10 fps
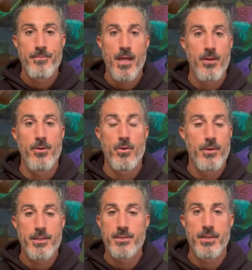I don't
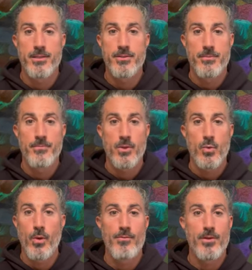exist.
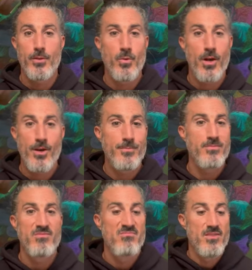Whoever you are,
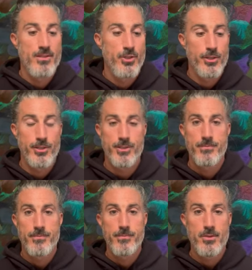cheers.
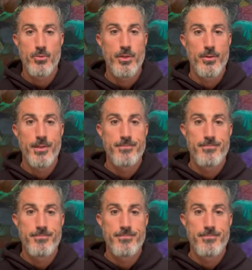You do it.